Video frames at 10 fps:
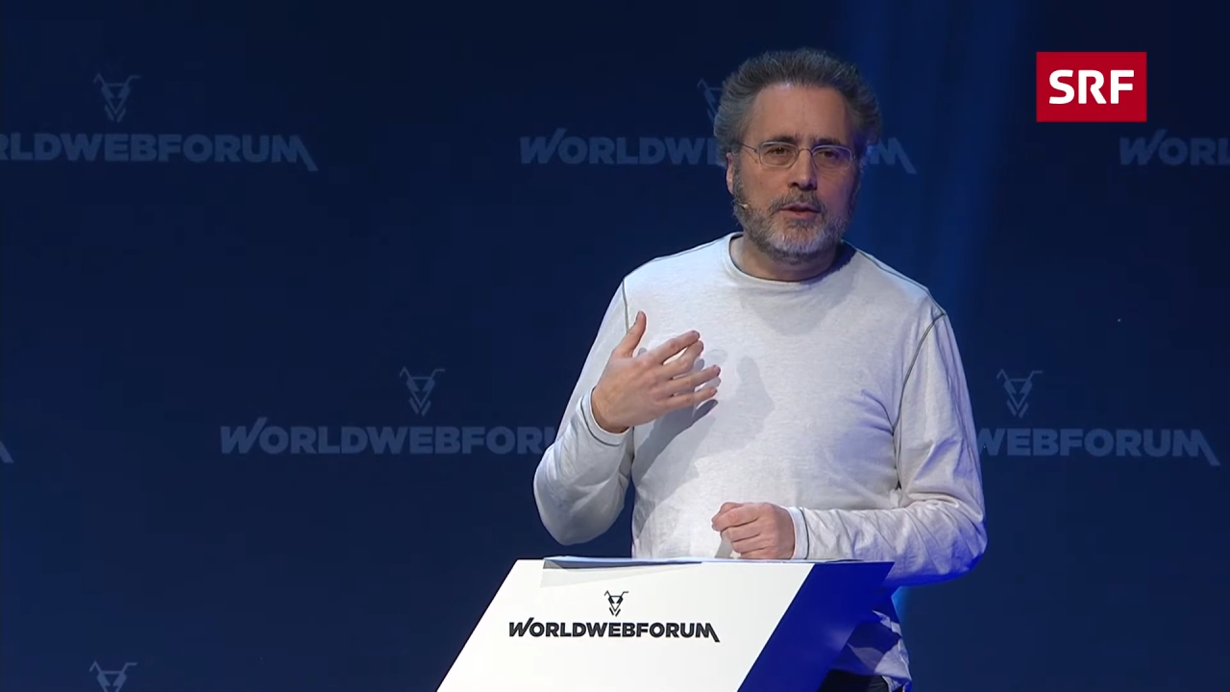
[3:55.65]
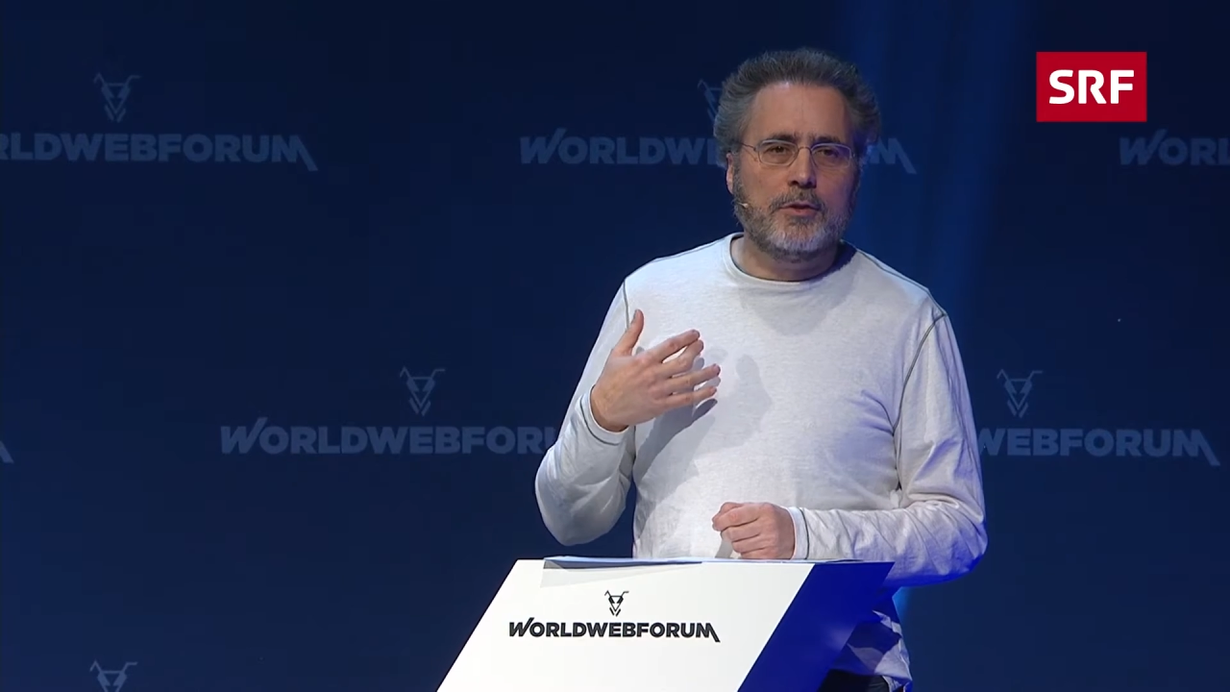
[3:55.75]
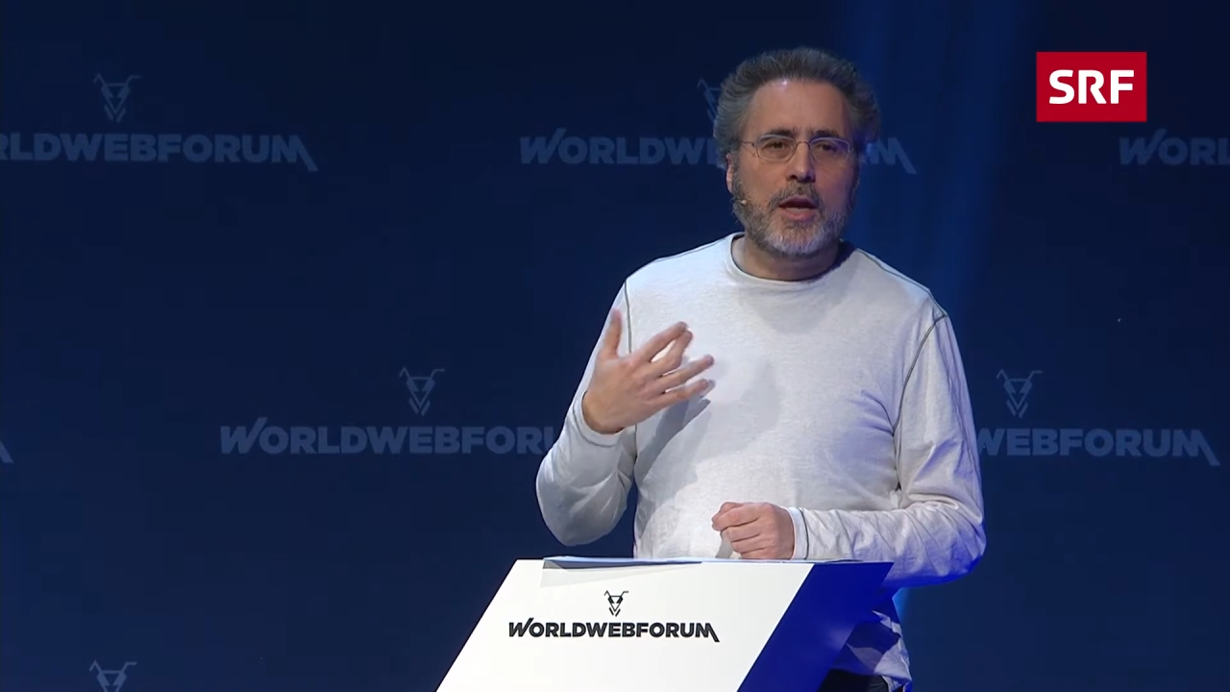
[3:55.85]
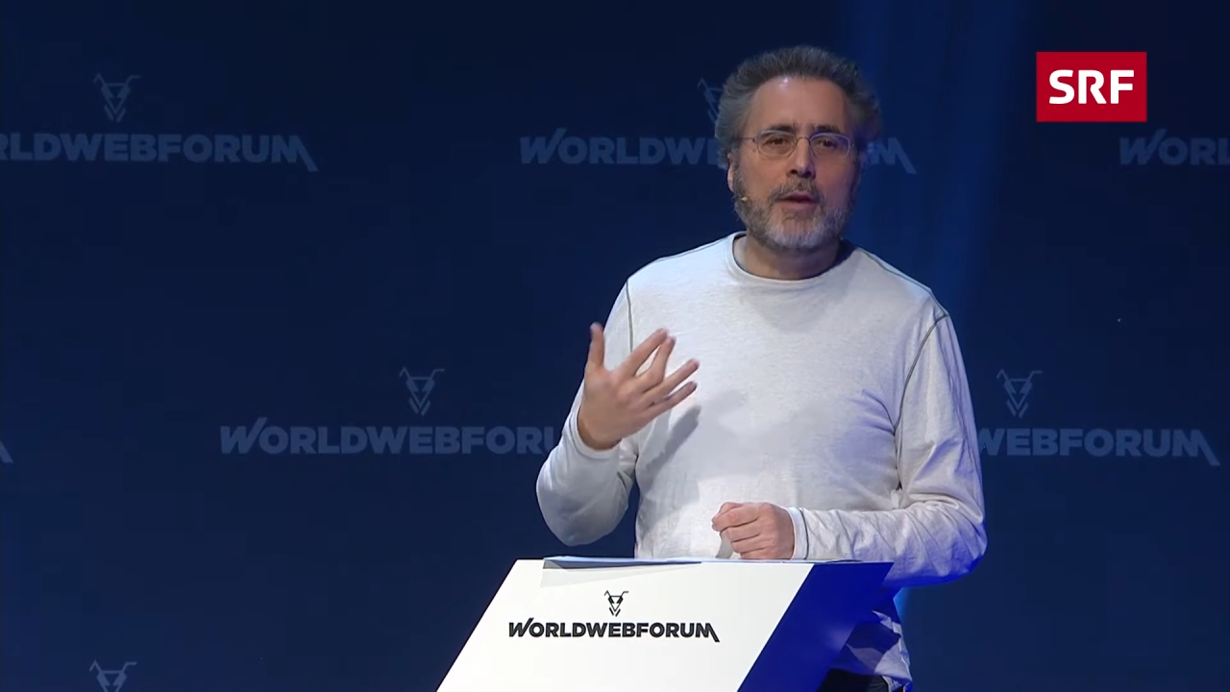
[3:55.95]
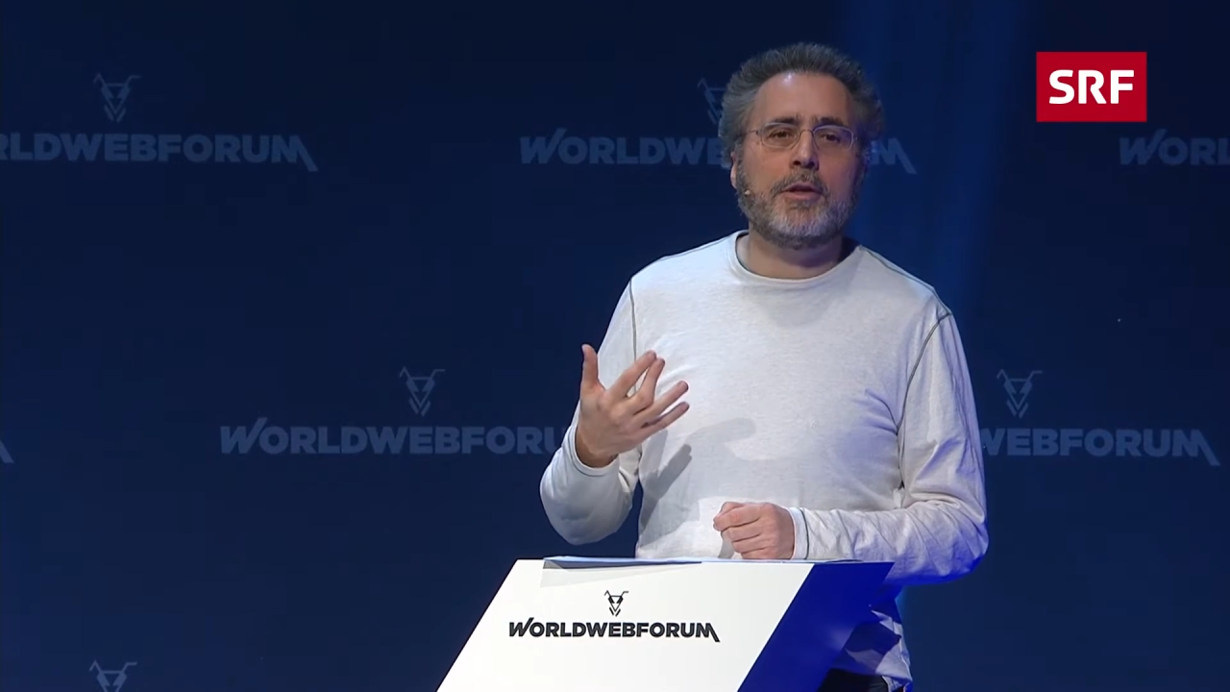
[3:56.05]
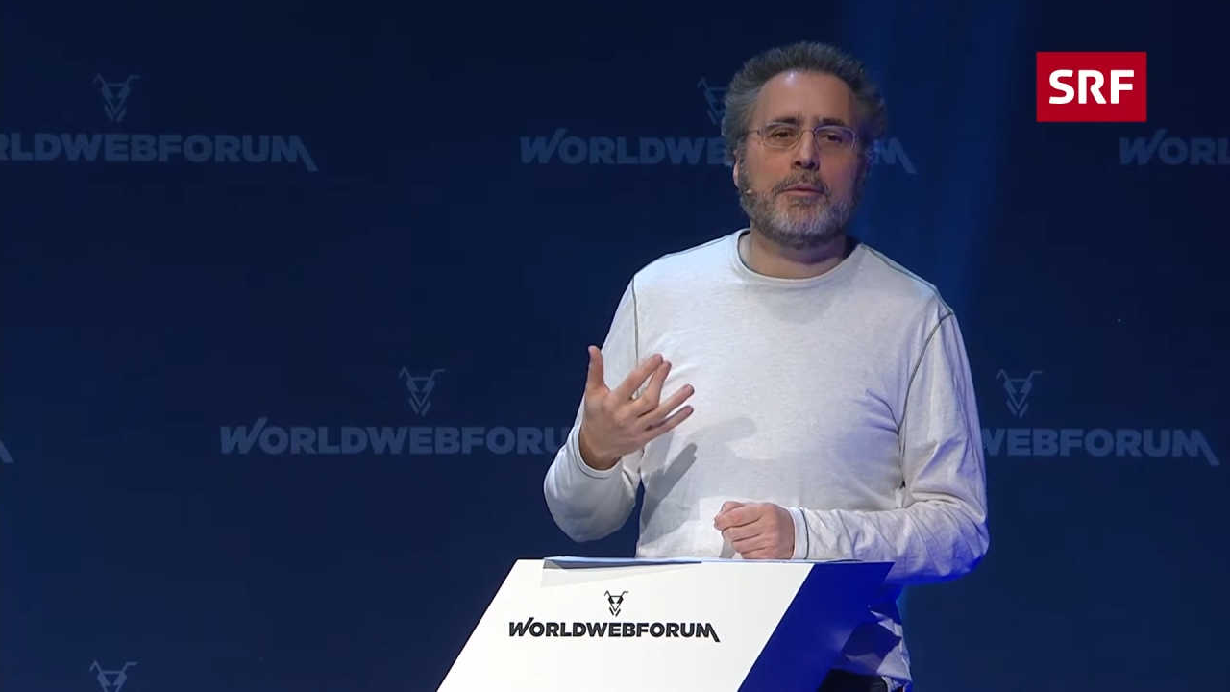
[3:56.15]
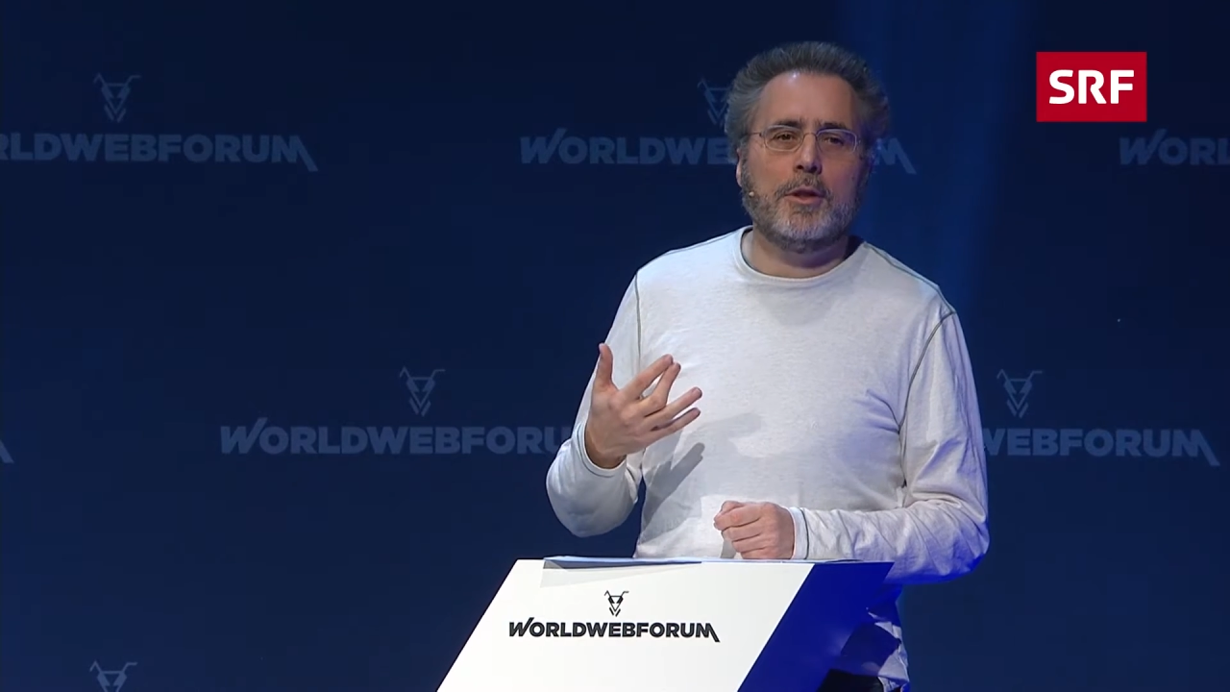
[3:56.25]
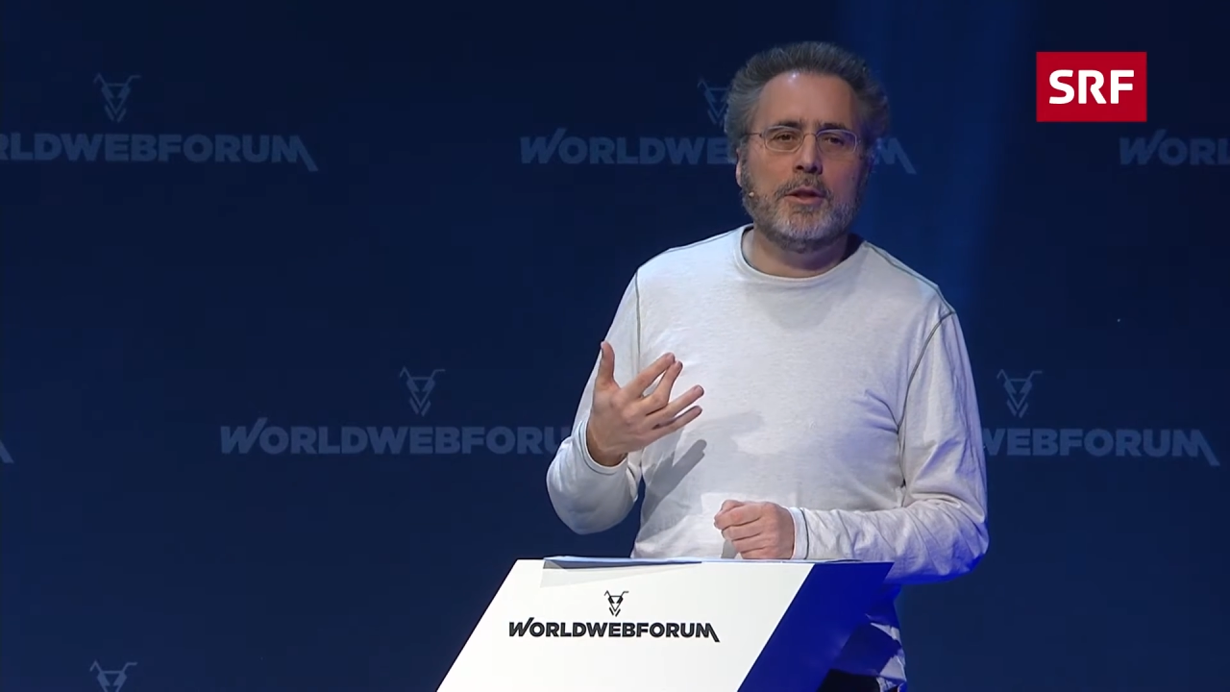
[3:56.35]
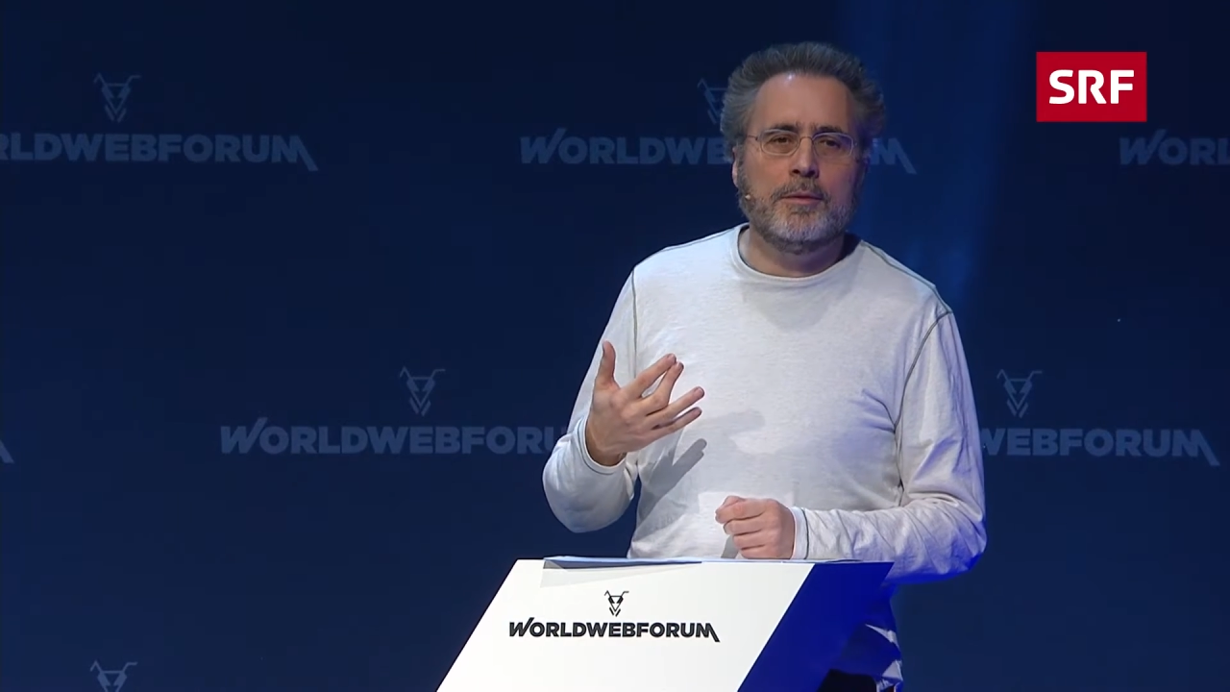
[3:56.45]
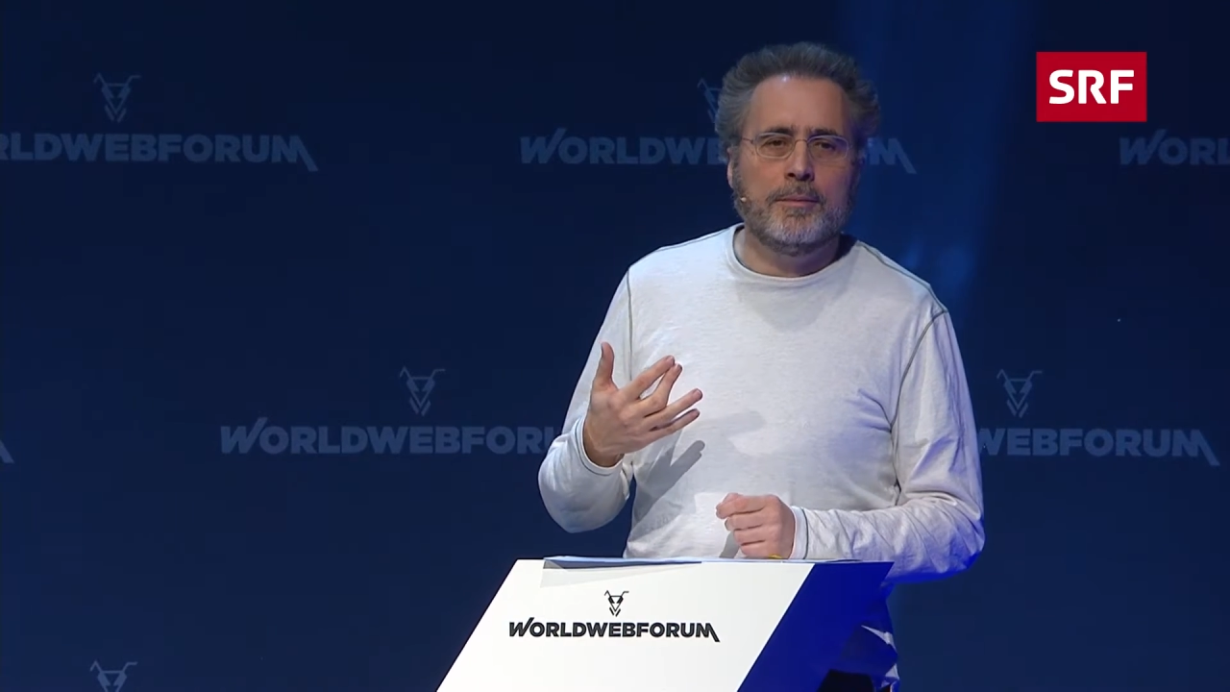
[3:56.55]
to
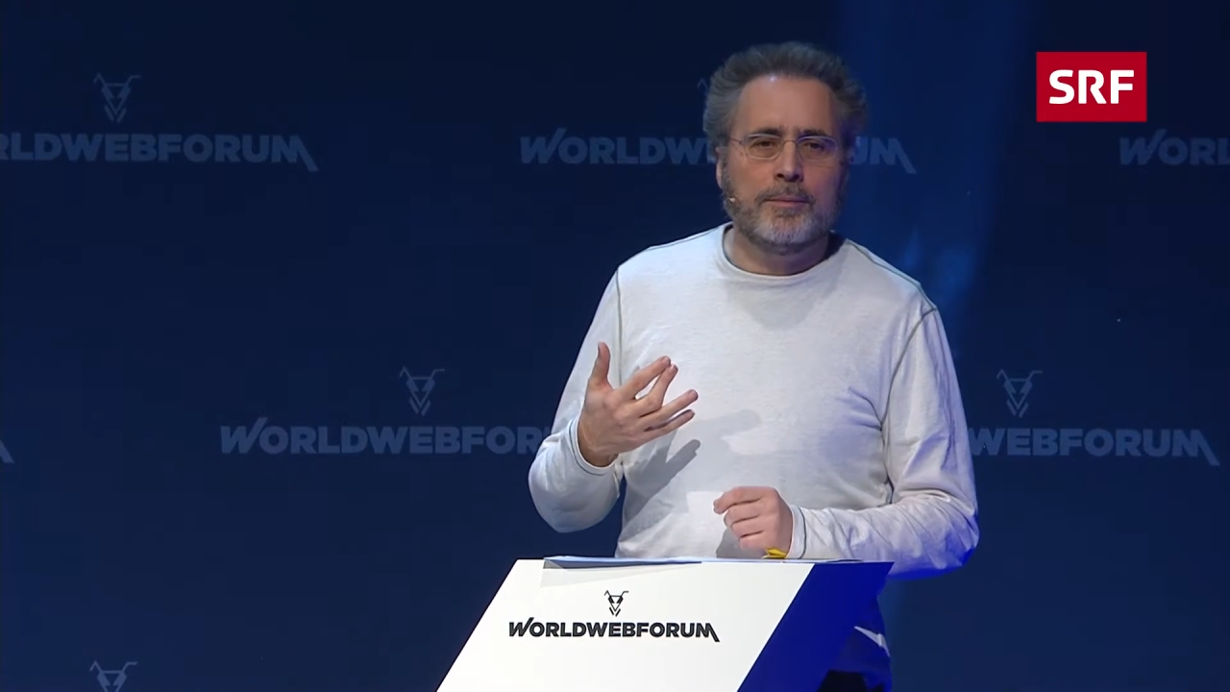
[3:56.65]
everyone,